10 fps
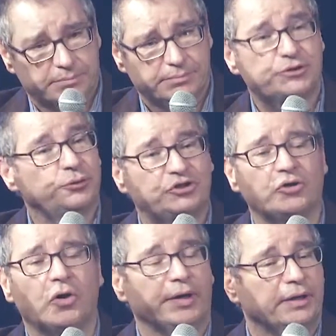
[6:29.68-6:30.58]
True
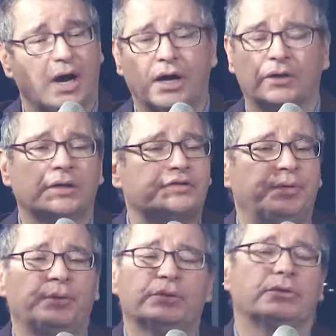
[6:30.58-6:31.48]
story. Gone on to
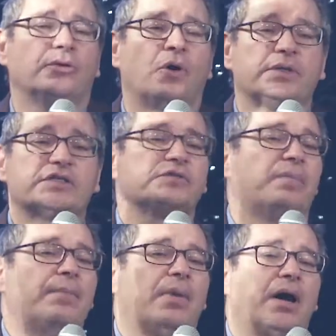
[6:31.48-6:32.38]
be with the Lord. This is
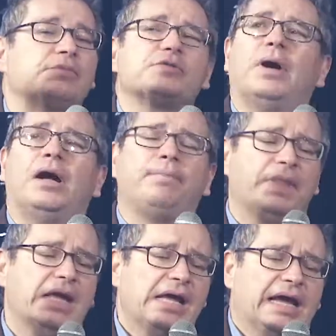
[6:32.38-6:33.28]
my mom's
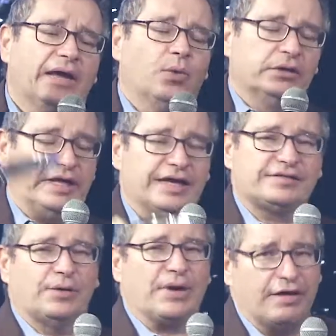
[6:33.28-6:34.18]
mom. And one day
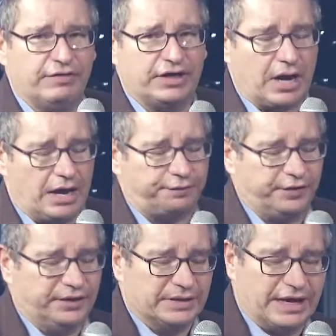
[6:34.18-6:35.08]
as they were having
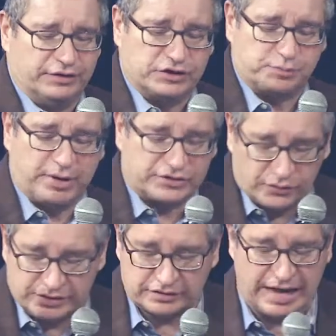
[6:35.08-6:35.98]
coffee and having
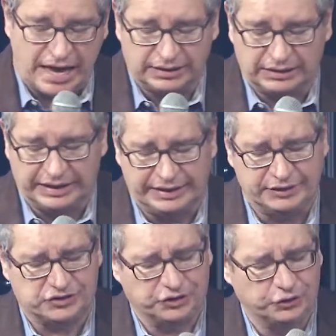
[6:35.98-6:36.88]
espresso, as Italian
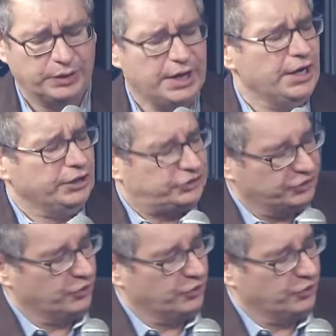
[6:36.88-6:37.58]
ladies do, she